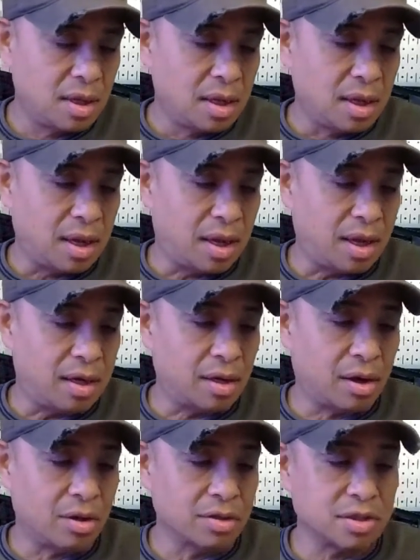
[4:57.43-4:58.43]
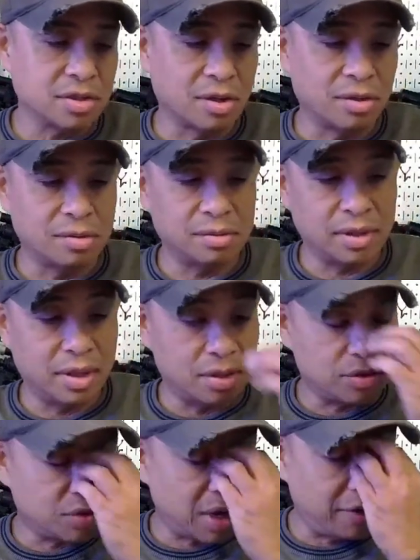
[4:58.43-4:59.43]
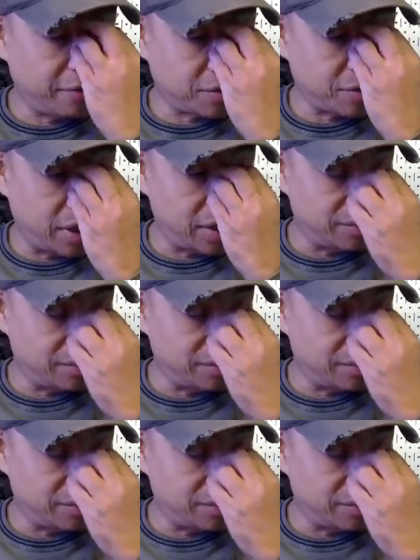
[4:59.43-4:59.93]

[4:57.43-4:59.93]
And also in the drivetrain,